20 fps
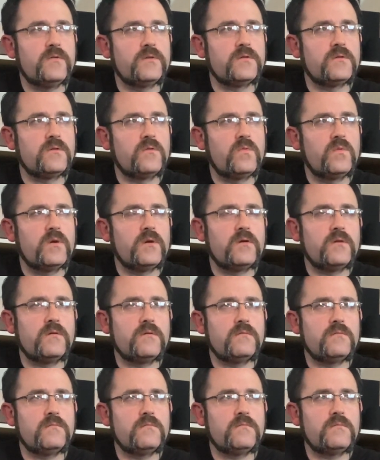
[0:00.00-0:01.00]
sort of where it
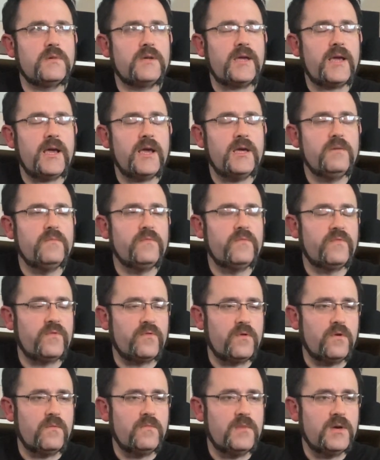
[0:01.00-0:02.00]
came
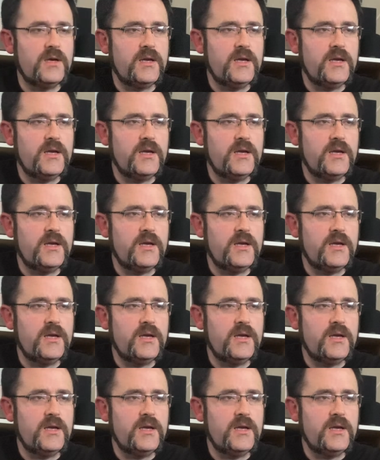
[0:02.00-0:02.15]
from,